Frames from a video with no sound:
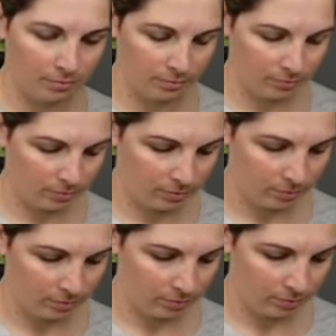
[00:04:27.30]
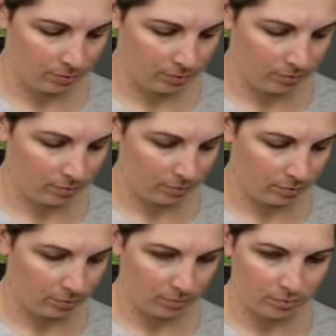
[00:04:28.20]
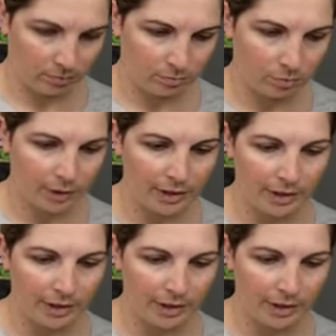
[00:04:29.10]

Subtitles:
No words are spoken by the person on screen.